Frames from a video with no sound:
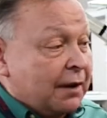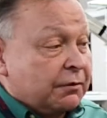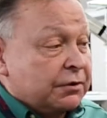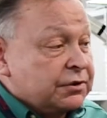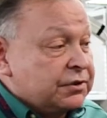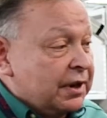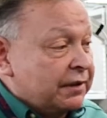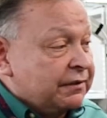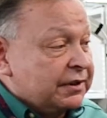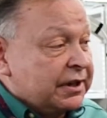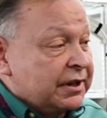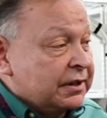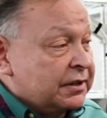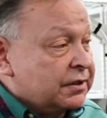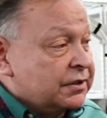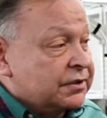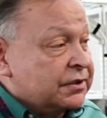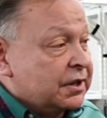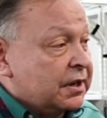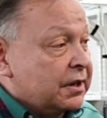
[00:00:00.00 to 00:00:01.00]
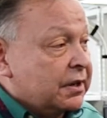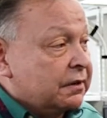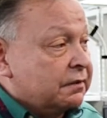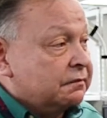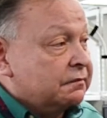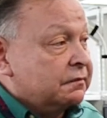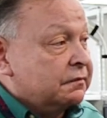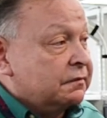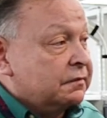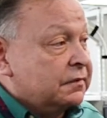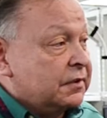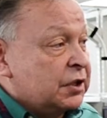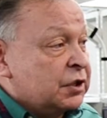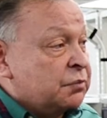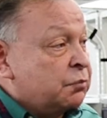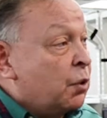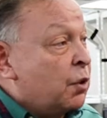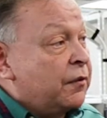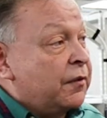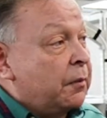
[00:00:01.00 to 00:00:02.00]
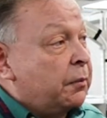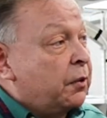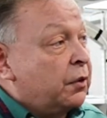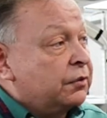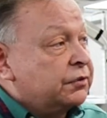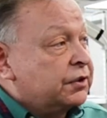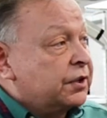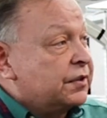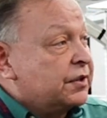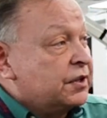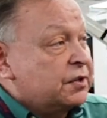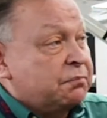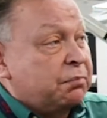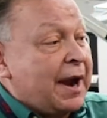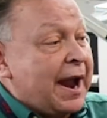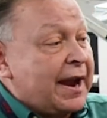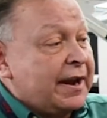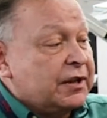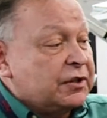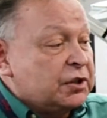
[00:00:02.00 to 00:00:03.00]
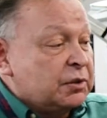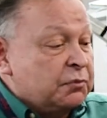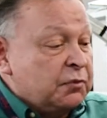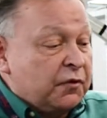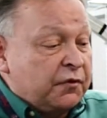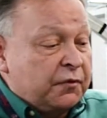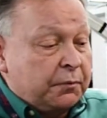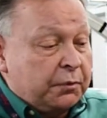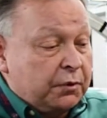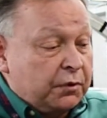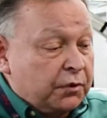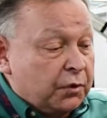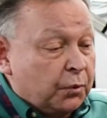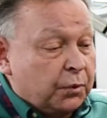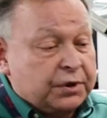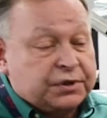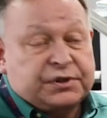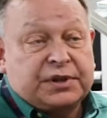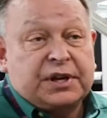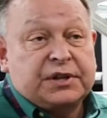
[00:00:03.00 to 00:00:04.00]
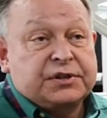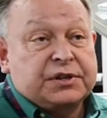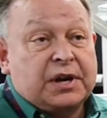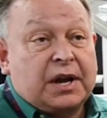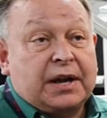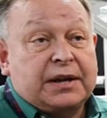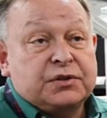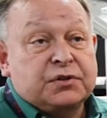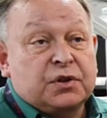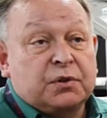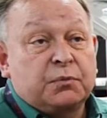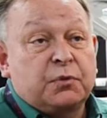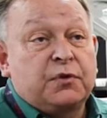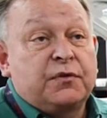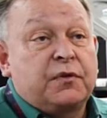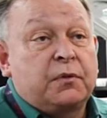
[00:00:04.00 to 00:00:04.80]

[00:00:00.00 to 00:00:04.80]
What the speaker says: powers, everything is movable. To these brackets are movable. The workstation heights are